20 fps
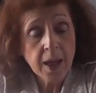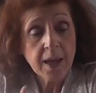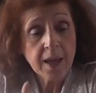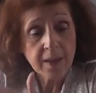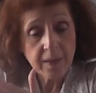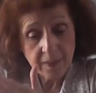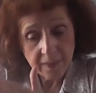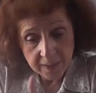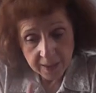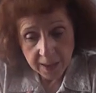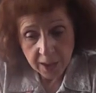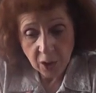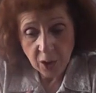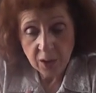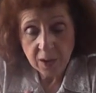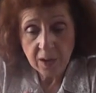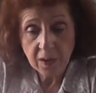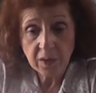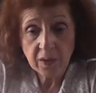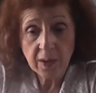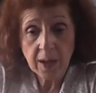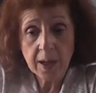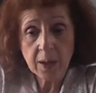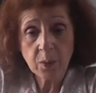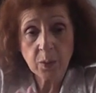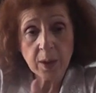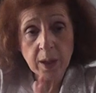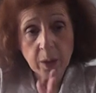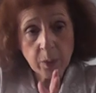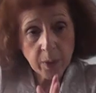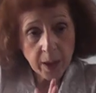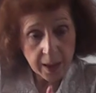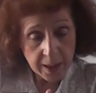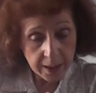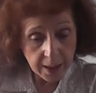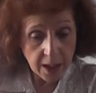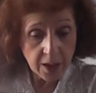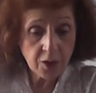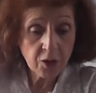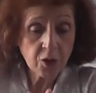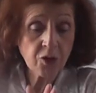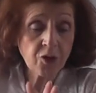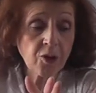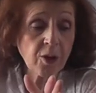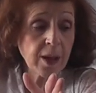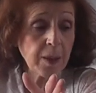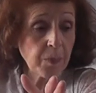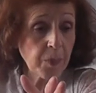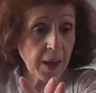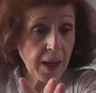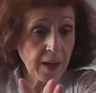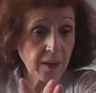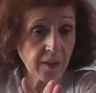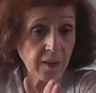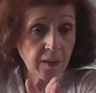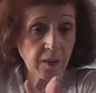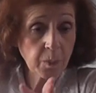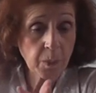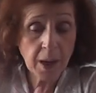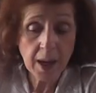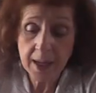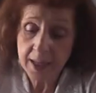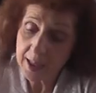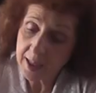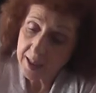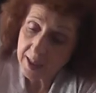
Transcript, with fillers: It's sitting on the side rail while another train passes by